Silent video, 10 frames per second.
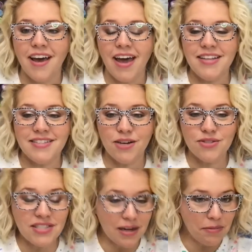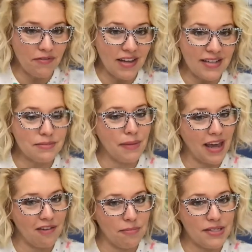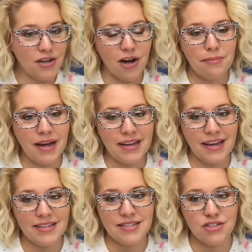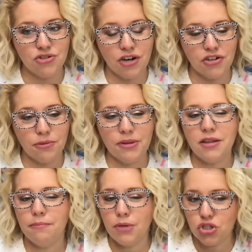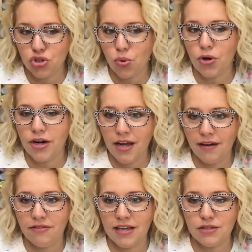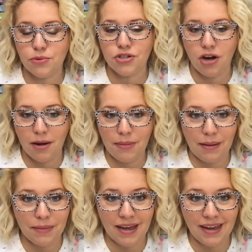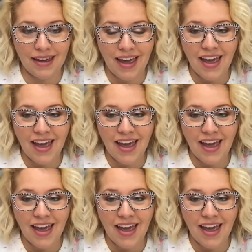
And so some of these may have been taught by a guest instructor, but the majority of these were taught by me.